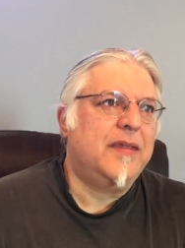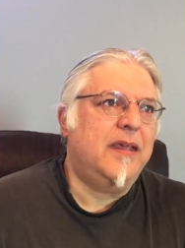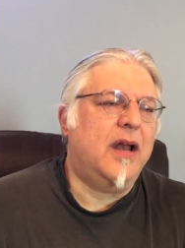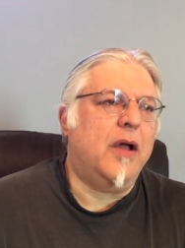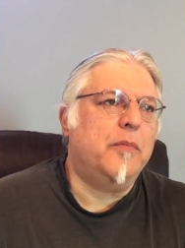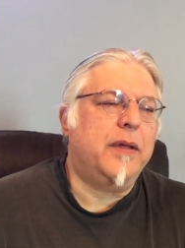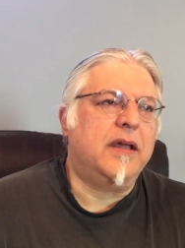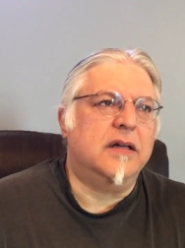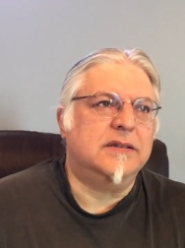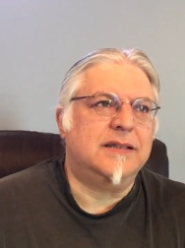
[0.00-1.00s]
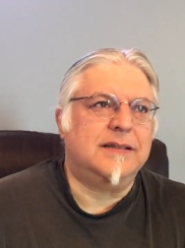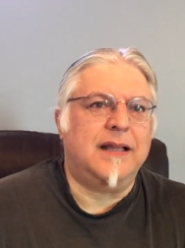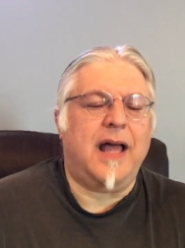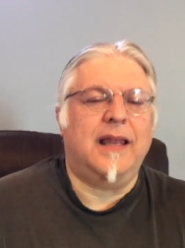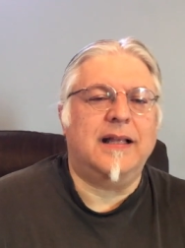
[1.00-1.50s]
you know, because it's a
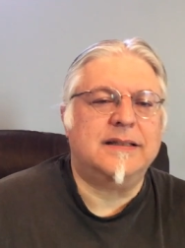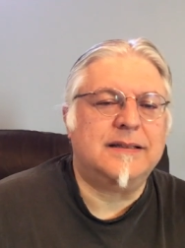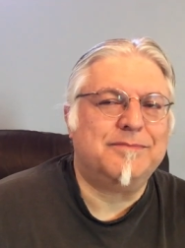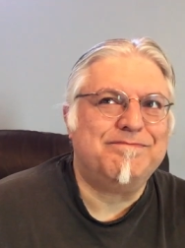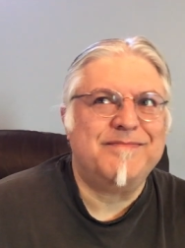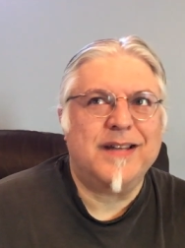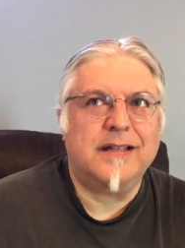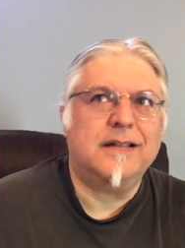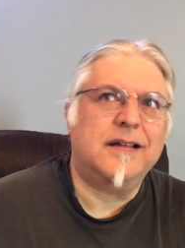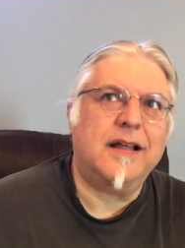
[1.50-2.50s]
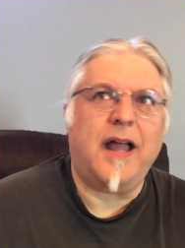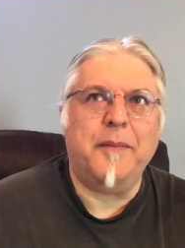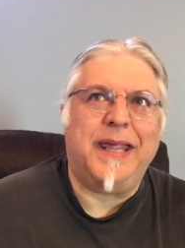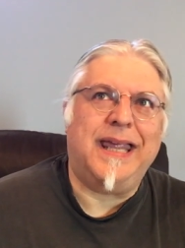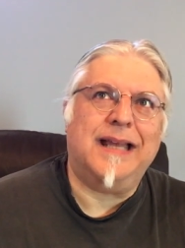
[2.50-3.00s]
lot less, I
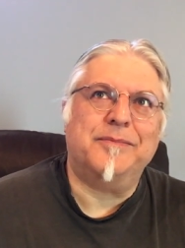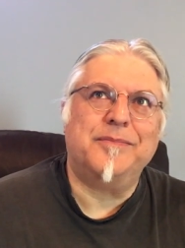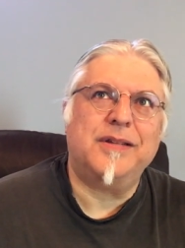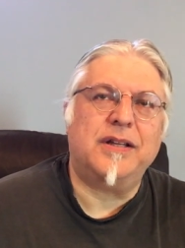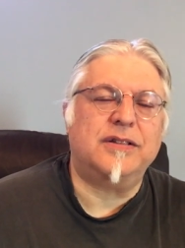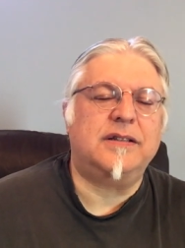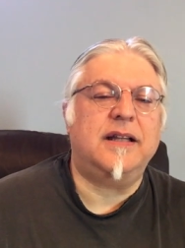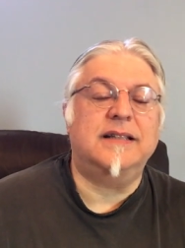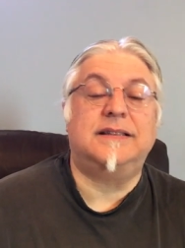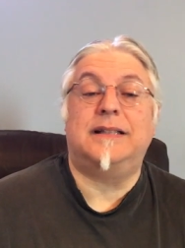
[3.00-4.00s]
mean, it's